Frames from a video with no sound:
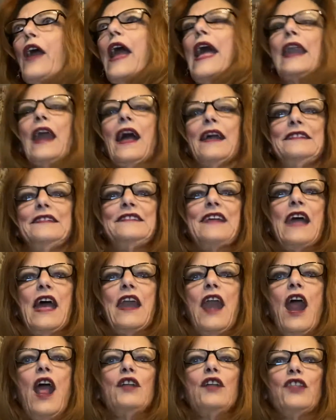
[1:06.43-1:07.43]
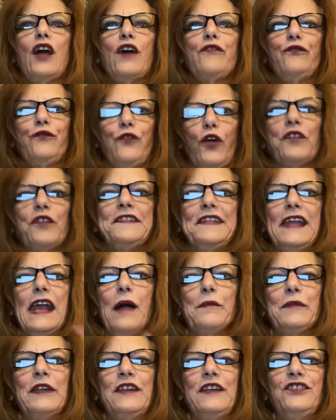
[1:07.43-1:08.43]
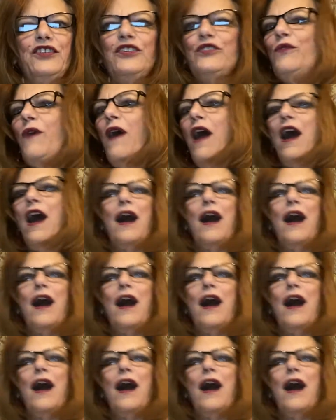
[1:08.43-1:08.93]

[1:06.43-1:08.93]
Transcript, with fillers: And I said, The first thing I'm going to do,